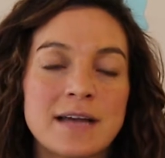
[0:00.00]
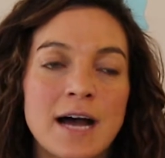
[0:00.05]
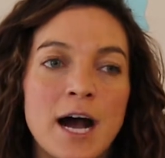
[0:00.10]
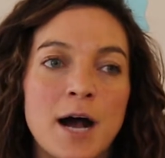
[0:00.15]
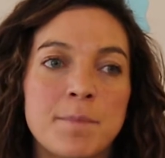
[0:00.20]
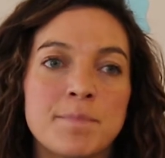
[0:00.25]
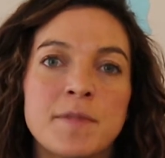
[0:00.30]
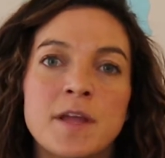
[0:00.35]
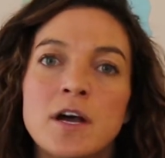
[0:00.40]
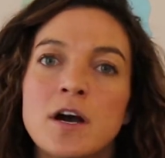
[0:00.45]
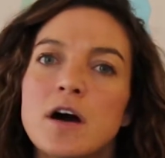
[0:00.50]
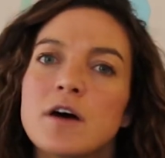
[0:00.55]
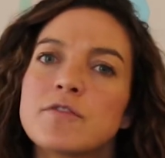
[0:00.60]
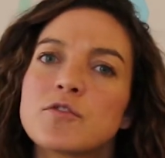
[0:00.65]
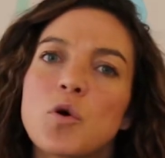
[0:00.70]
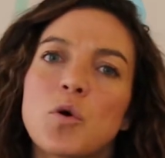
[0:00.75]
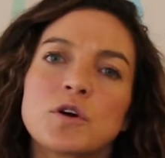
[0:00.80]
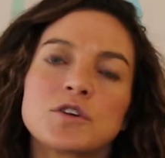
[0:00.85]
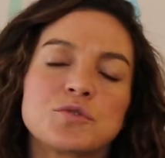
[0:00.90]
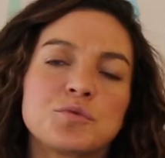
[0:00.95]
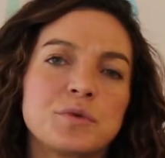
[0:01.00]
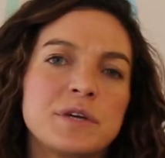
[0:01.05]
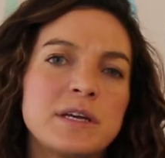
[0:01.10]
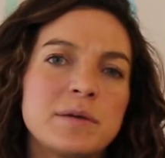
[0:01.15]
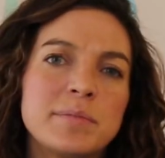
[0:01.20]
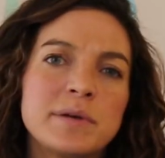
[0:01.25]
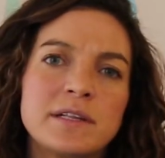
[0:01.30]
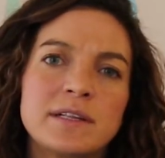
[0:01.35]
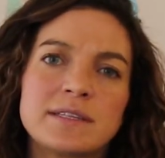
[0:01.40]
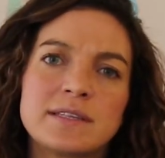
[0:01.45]
Of course,
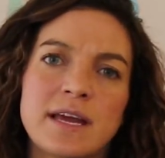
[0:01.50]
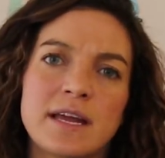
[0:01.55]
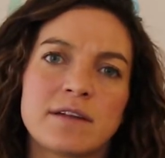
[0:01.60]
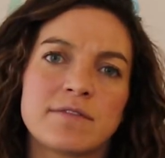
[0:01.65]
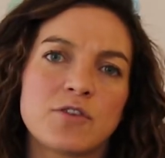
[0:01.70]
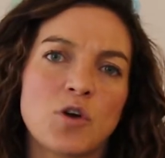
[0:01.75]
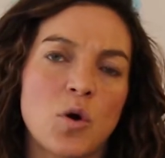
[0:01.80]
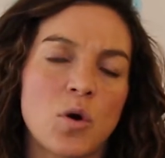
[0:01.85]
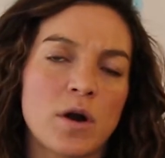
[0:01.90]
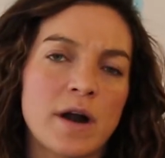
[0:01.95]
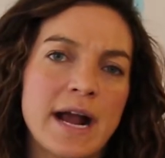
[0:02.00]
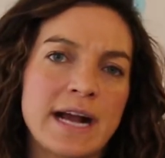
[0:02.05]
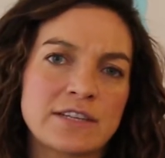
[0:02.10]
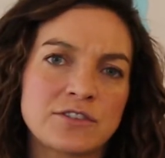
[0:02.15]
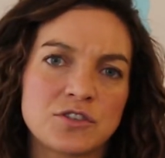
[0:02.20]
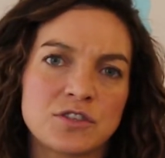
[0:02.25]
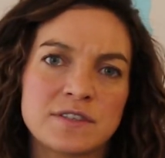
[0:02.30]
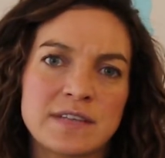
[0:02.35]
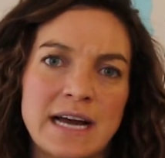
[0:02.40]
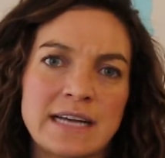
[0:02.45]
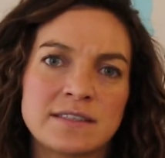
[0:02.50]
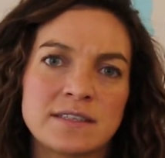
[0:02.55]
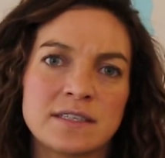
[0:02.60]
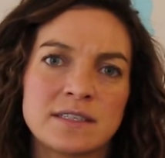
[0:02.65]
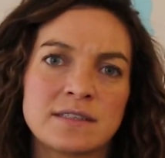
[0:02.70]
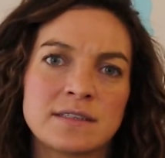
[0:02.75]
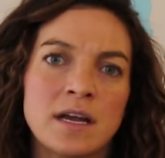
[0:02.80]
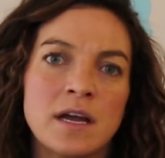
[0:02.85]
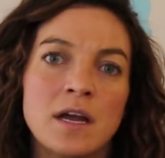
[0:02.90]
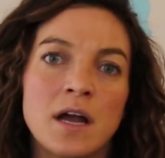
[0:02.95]
rehabilitative core
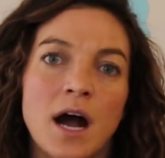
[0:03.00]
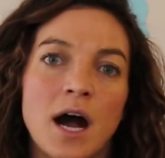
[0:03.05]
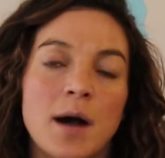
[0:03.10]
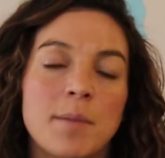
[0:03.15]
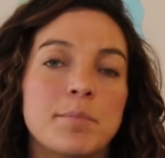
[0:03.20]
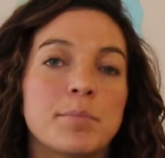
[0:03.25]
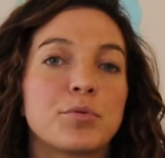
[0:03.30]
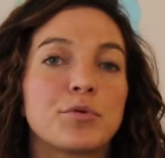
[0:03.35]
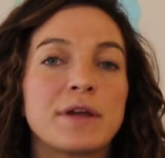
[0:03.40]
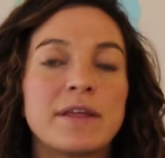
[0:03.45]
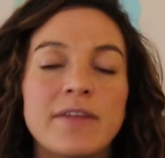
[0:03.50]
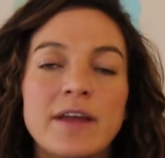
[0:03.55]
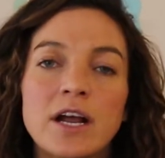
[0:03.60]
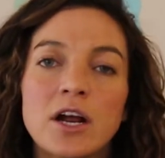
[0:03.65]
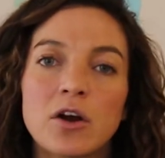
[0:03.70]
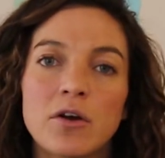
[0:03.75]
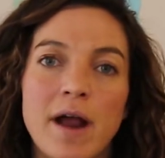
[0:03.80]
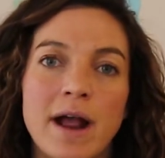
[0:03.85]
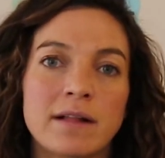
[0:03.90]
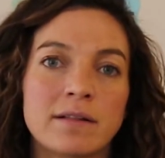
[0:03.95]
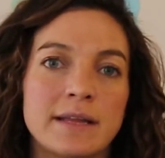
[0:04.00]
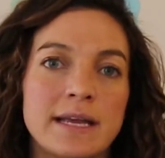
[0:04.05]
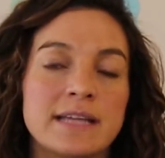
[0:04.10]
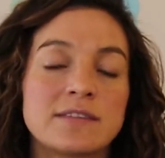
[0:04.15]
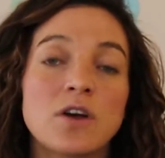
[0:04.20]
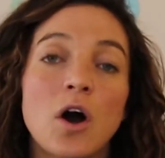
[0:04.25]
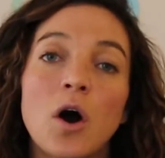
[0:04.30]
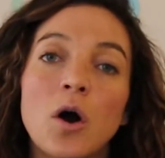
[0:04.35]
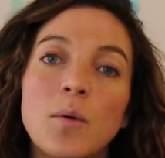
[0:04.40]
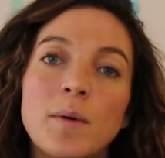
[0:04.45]
exercises, breathing correctly
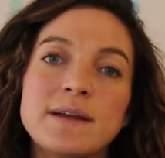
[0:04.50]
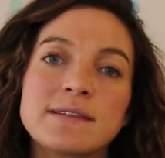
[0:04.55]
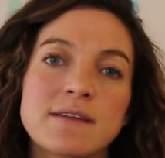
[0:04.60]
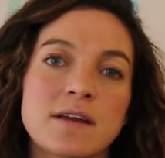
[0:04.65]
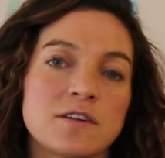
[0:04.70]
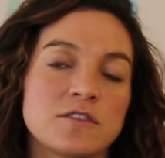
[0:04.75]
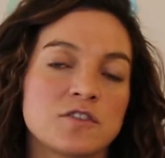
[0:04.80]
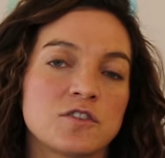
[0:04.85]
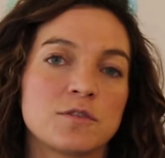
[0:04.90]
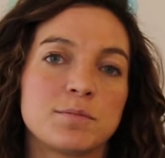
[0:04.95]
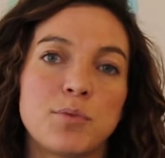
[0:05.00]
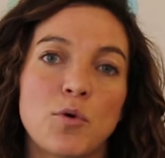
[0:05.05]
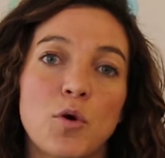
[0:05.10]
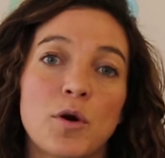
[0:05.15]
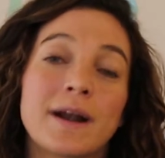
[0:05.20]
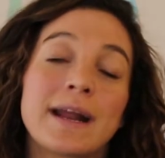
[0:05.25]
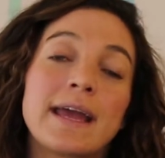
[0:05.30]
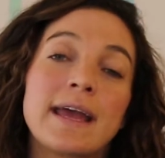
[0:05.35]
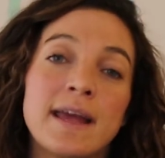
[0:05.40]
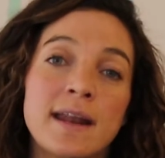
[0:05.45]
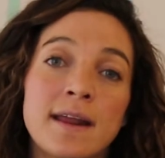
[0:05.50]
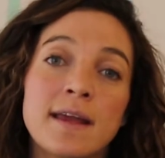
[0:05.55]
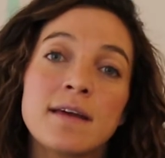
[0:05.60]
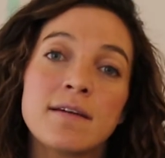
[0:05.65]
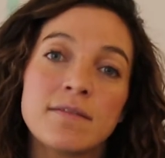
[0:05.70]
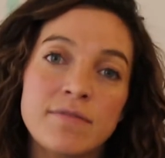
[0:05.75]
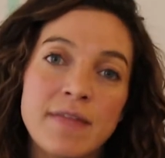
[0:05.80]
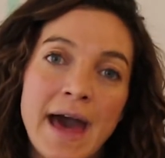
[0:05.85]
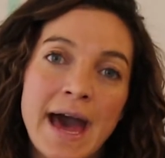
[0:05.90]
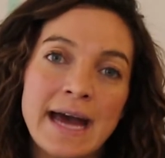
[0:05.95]
is always going to support
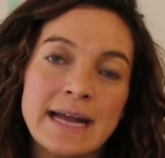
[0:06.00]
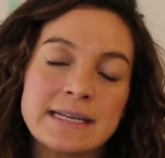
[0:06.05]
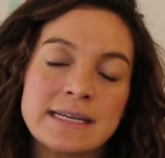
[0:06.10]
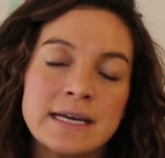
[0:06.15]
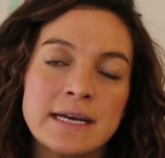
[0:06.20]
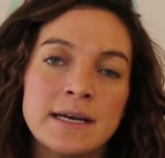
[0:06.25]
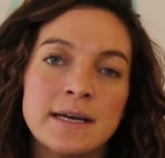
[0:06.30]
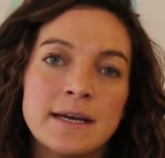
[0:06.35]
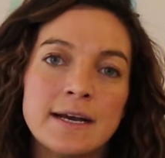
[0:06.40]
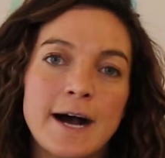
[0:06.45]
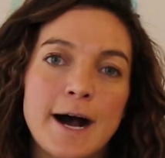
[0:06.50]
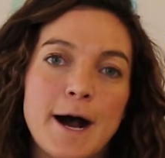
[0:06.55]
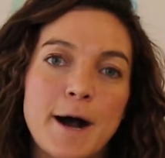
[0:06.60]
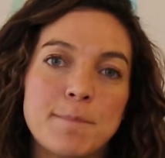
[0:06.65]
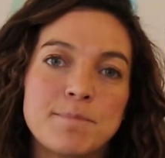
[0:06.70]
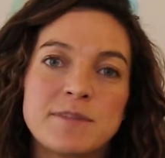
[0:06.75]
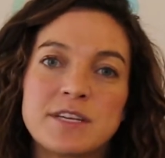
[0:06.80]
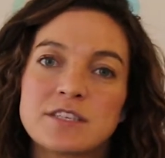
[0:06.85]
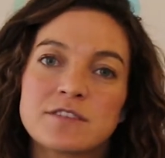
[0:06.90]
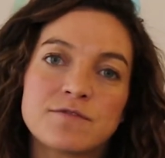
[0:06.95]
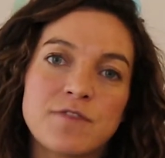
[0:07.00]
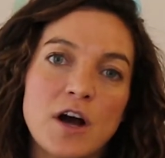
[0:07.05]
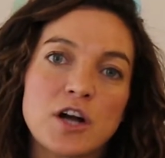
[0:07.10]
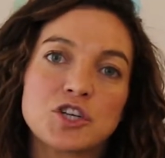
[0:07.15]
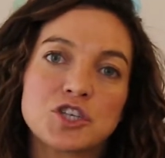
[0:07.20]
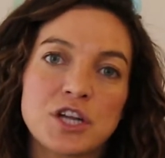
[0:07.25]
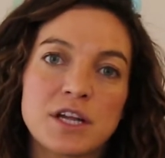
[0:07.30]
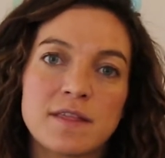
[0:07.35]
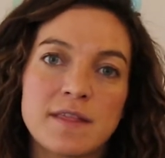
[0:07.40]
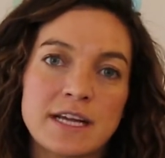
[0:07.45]
any of that
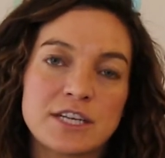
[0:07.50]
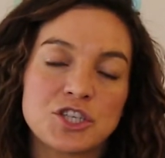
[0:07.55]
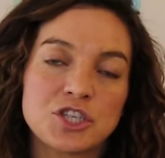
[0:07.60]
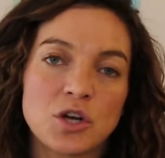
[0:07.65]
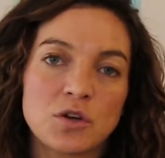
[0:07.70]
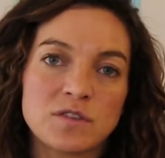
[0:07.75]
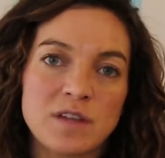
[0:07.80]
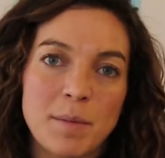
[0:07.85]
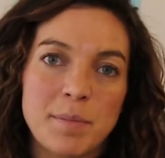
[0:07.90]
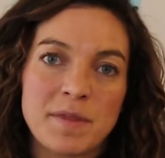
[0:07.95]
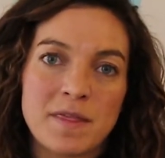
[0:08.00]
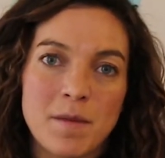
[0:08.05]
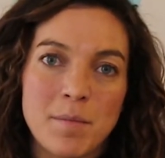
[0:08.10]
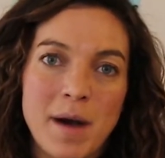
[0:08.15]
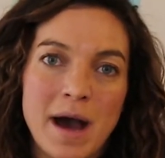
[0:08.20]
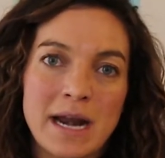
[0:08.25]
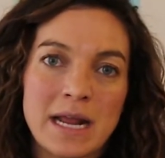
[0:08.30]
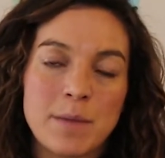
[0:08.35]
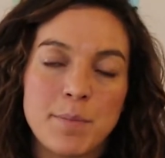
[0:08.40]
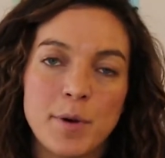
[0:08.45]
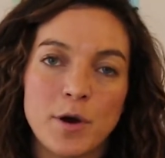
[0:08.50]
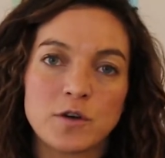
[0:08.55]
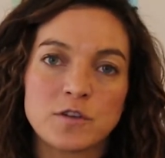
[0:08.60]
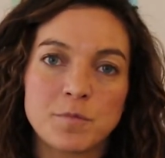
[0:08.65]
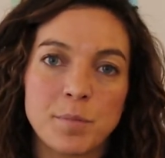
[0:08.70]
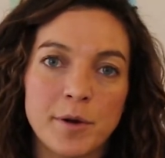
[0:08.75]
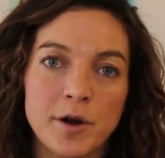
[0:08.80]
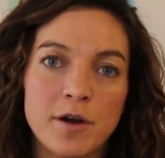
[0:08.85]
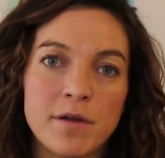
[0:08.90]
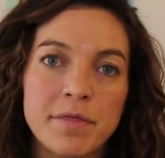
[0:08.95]
dysfunction that shows up in the body
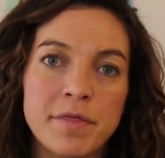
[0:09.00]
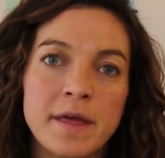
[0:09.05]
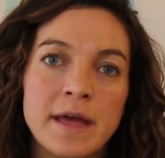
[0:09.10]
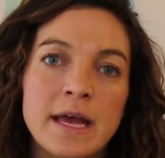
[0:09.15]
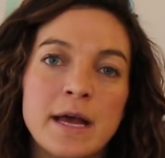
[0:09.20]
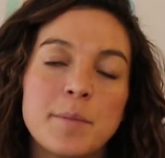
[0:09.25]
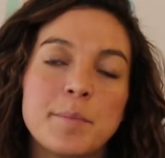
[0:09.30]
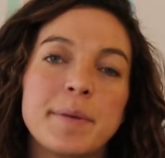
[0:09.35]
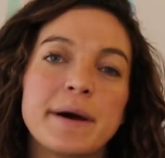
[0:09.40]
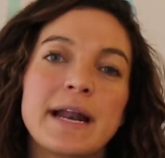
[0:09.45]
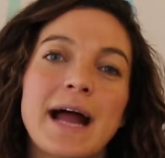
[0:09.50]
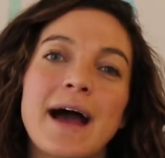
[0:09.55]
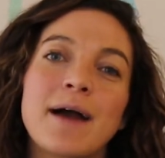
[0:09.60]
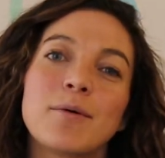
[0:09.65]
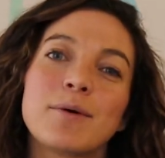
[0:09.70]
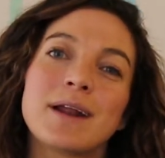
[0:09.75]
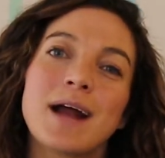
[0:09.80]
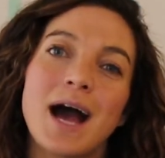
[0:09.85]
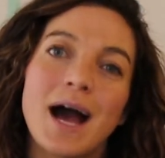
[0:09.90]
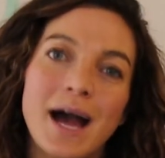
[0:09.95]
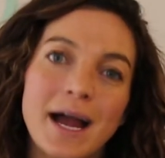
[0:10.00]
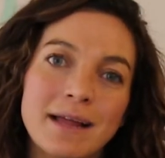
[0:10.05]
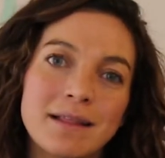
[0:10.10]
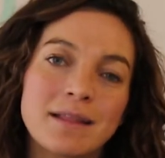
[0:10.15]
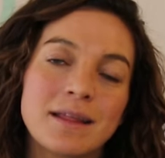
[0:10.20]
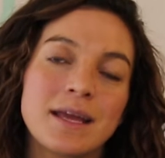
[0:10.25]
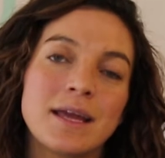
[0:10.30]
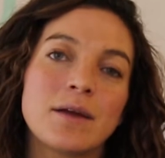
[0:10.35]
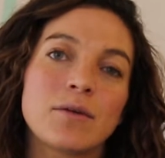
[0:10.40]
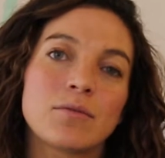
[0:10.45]
post-birth, but I would
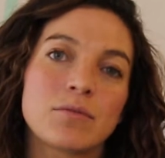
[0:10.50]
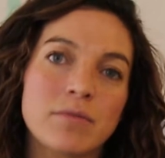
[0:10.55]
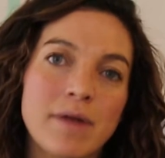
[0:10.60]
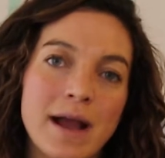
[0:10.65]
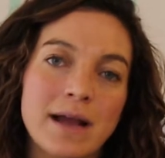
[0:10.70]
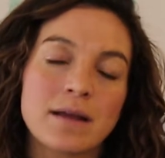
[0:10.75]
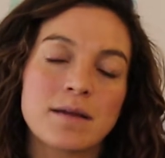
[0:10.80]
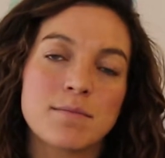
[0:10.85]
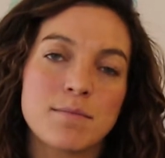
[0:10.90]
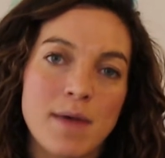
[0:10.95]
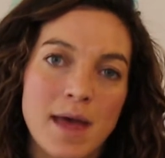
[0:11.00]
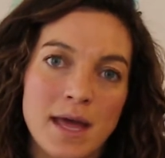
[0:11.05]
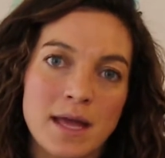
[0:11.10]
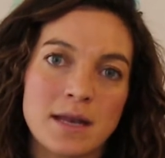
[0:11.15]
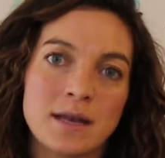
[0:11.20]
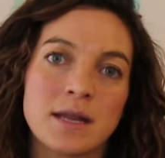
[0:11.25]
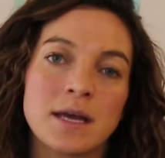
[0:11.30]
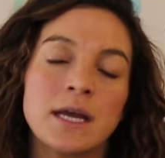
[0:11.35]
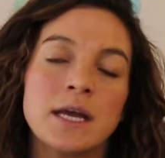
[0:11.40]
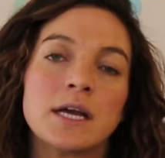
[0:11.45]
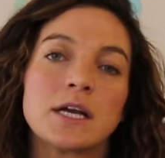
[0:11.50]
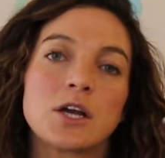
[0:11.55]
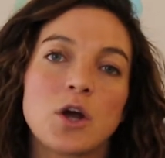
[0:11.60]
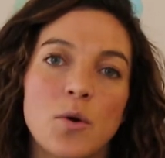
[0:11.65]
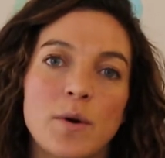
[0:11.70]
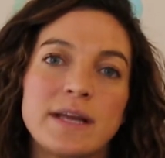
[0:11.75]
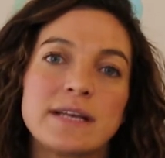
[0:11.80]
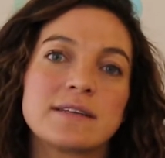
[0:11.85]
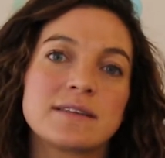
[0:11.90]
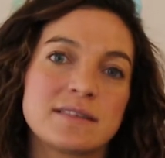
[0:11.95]
highly recommend
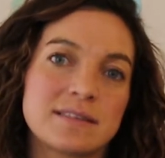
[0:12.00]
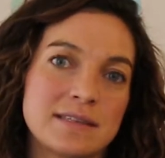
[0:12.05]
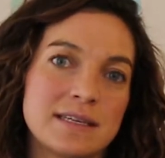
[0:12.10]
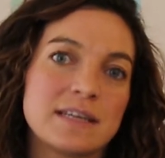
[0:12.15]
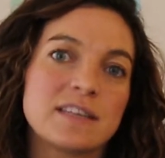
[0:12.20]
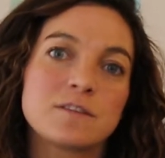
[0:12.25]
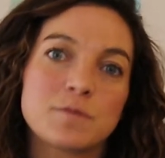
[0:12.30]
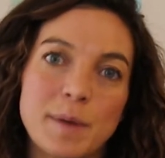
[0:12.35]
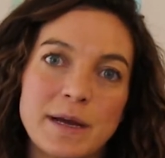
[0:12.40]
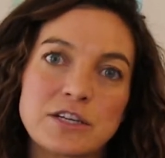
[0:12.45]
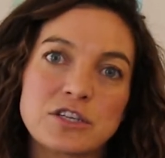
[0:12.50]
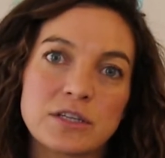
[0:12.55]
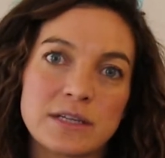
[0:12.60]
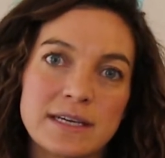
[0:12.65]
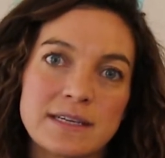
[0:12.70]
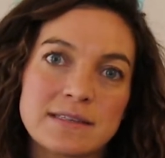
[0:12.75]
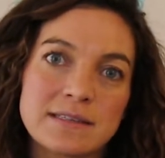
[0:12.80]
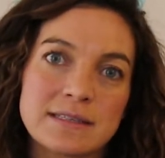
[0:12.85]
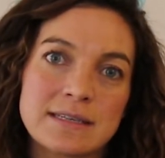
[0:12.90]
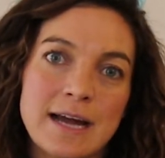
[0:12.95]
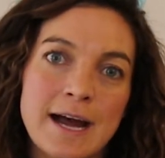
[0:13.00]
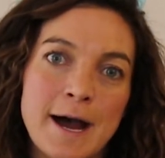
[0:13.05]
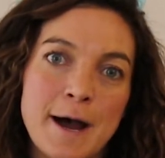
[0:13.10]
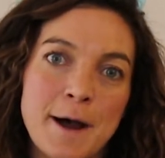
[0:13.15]
going to see a specialist